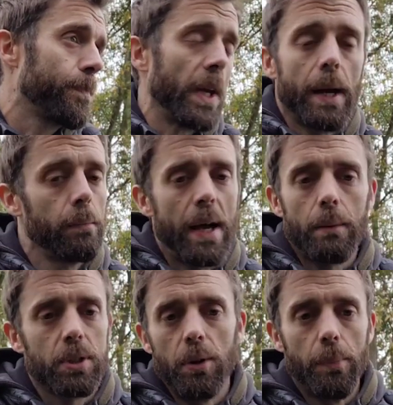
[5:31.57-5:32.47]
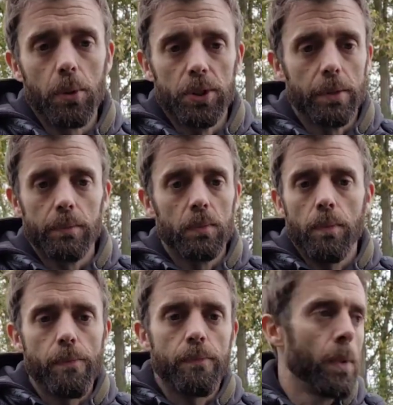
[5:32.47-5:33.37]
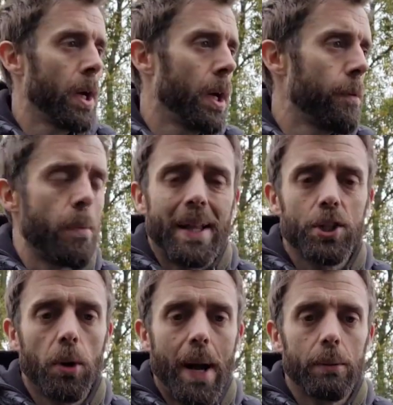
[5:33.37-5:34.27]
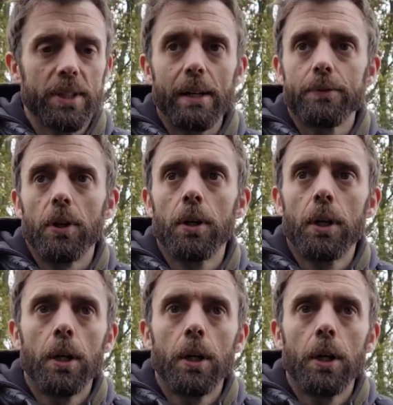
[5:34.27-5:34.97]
Yeah, absolutely buzzing. For about 2 hours after,